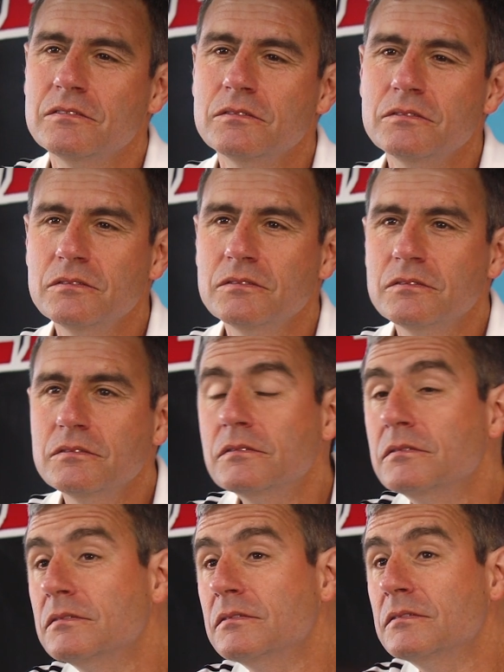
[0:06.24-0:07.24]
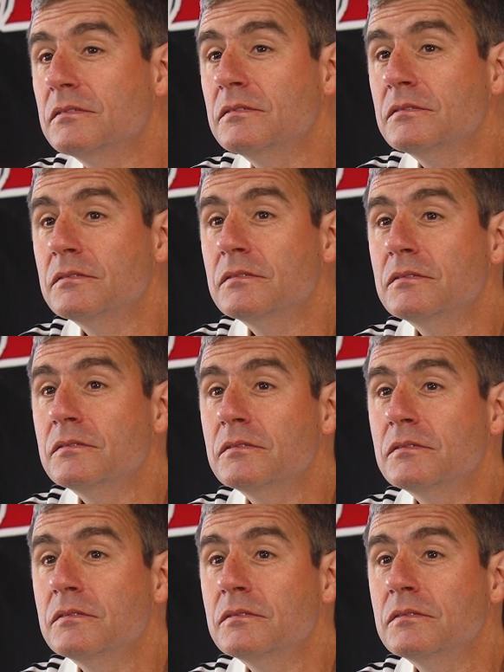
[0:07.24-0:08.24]
your story and your relationship and
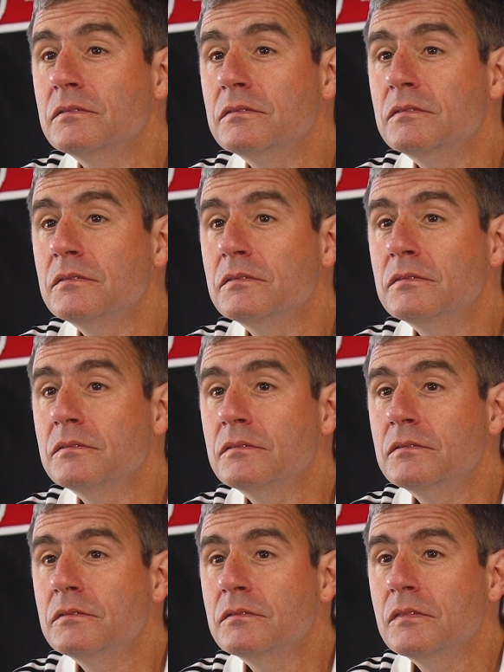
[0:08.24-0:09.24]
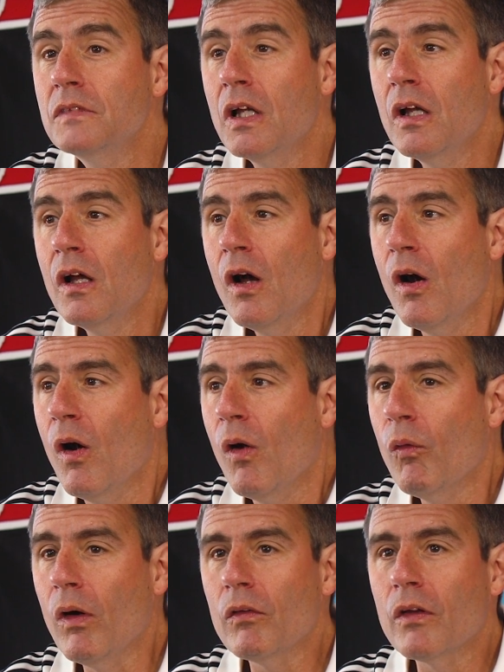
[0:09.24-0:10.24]
how it began at the University of Louisville.
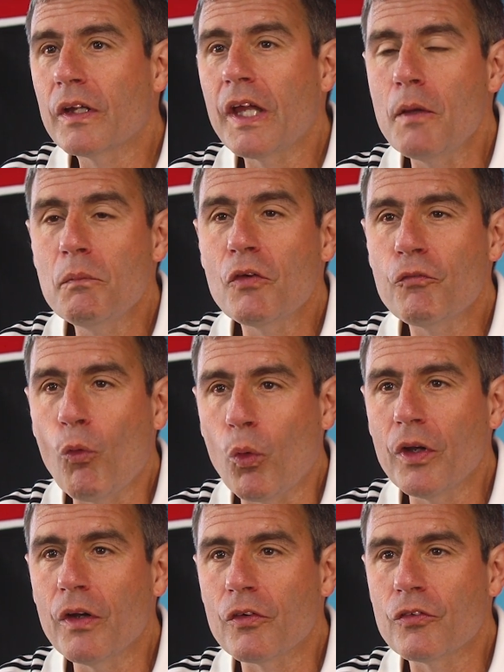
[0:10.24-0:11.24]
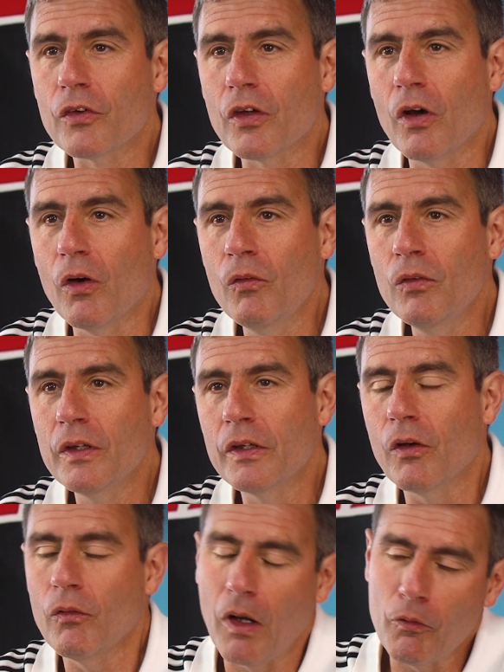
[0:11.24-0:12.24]
Well, I came here four years ago,
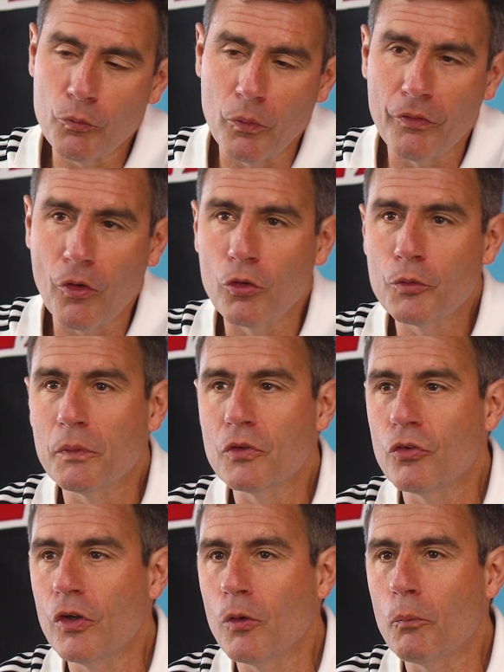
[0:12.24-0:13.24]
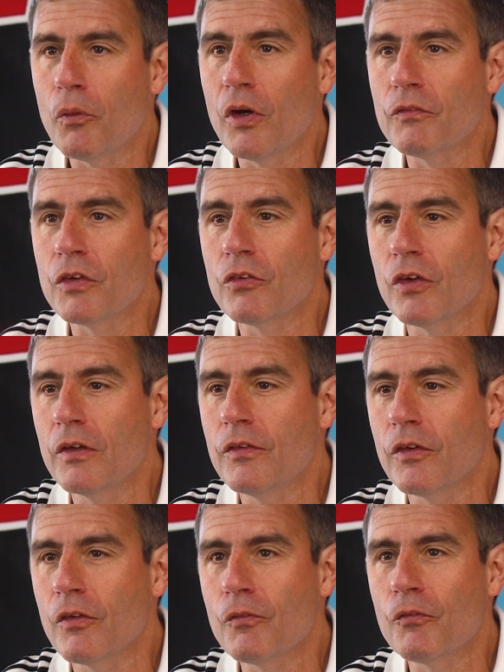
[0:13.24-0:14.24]
you know, and I was with Coach Petrino previously at
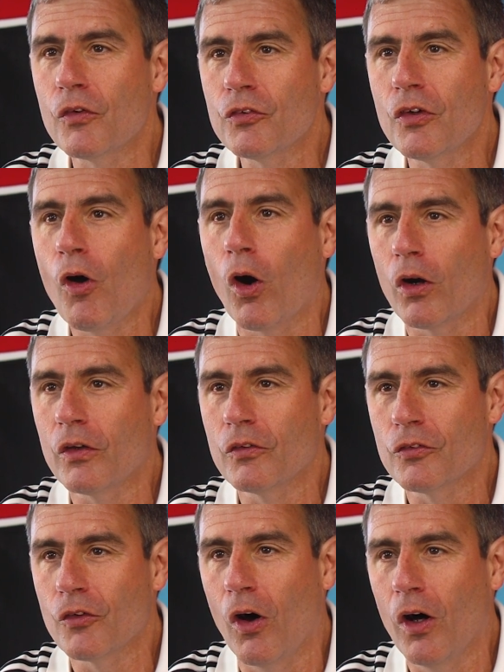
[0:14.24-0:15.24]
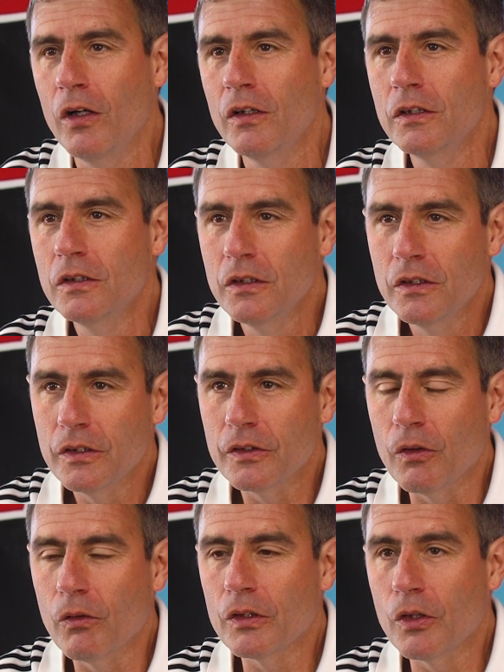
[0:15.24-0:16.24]
the University of Arkansas.
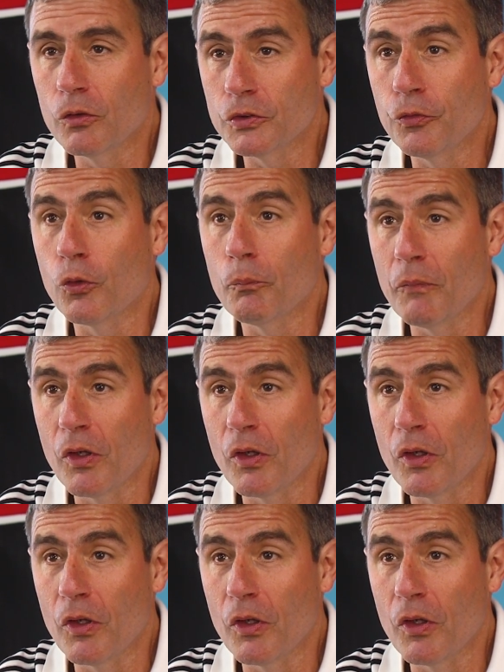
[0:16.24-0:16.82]
You know, I coached for